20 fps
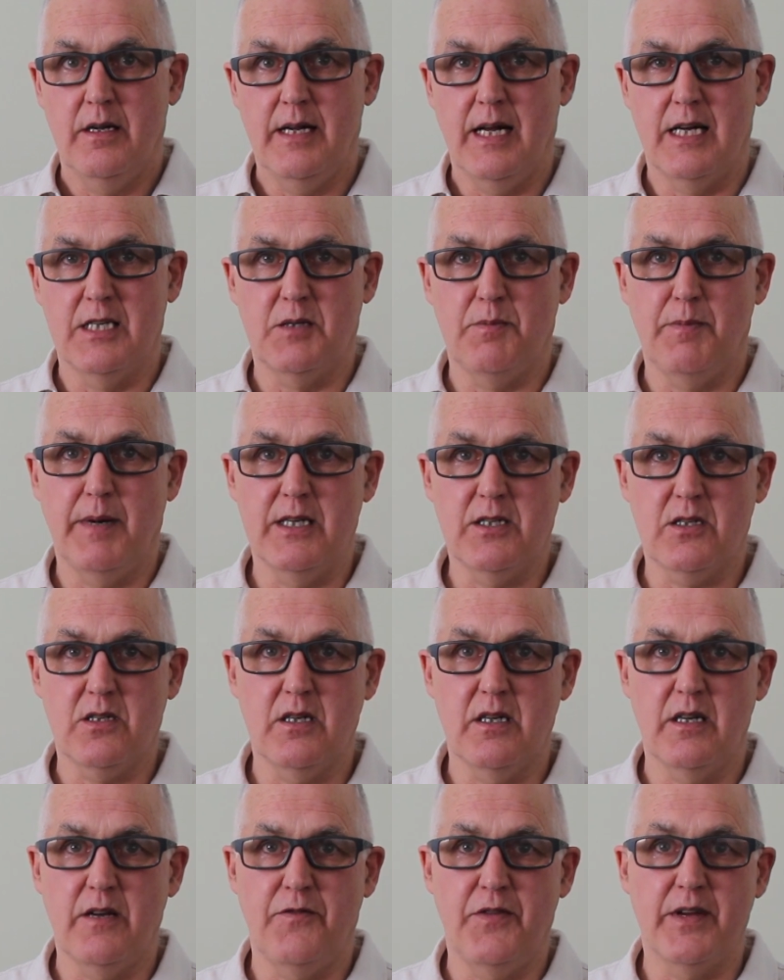Now,
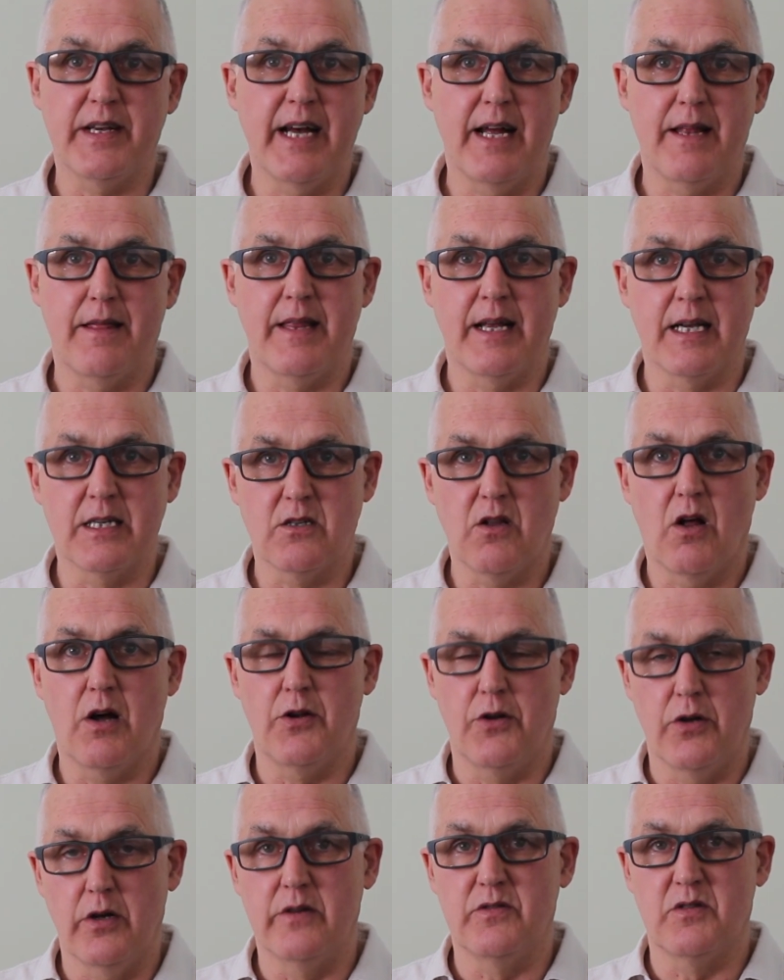especially if you get things
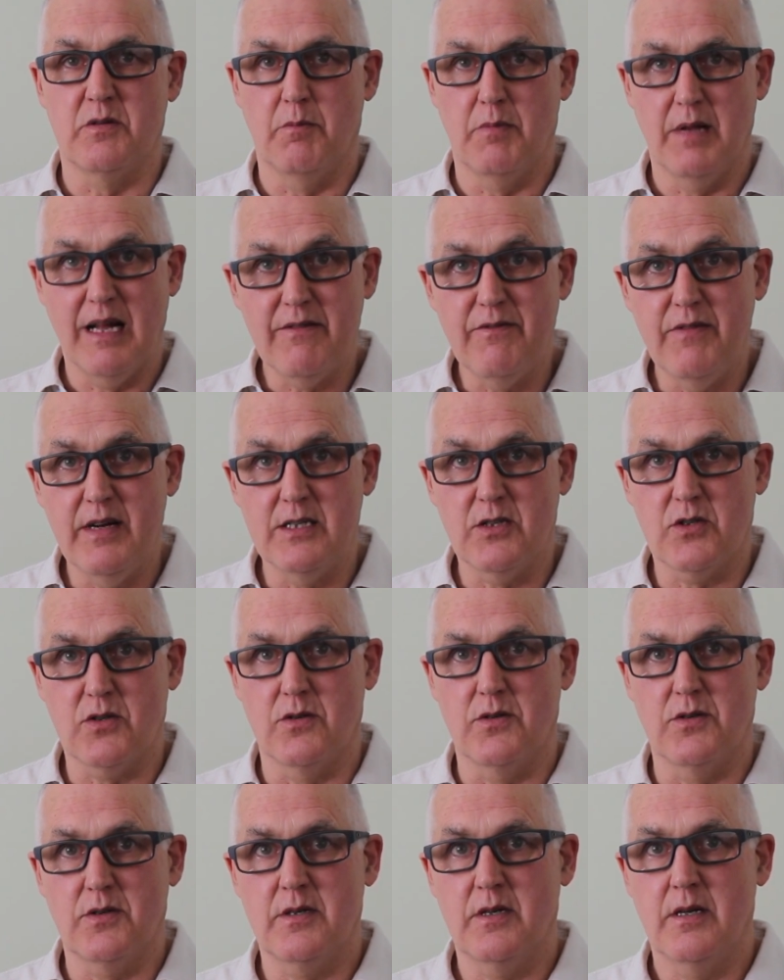like nerves and blood
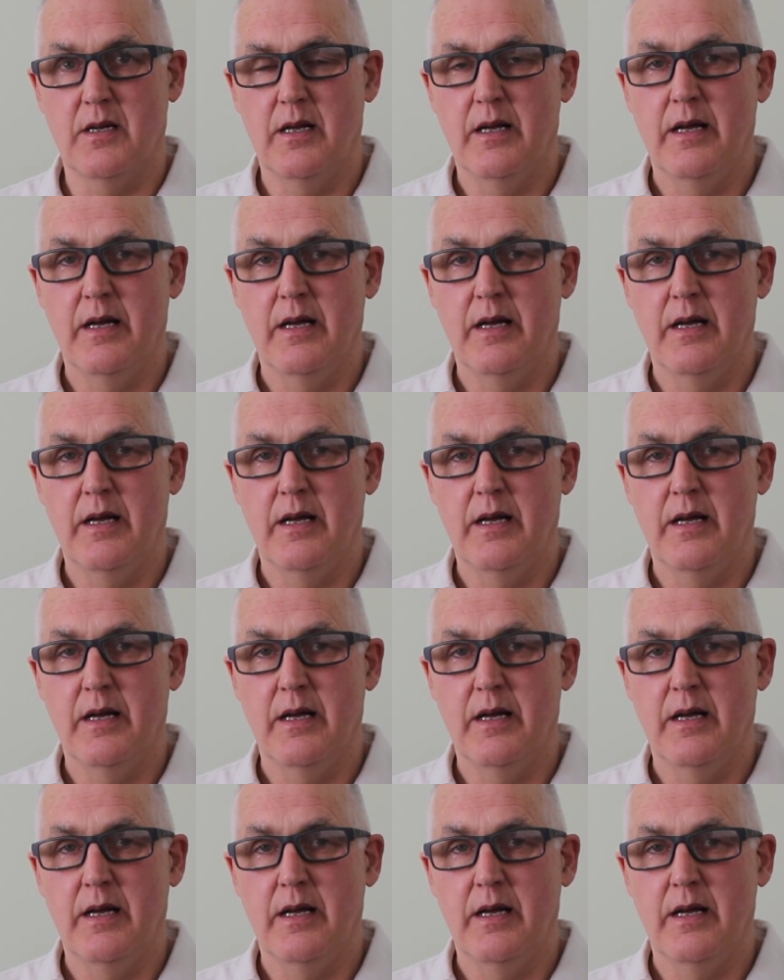vessels.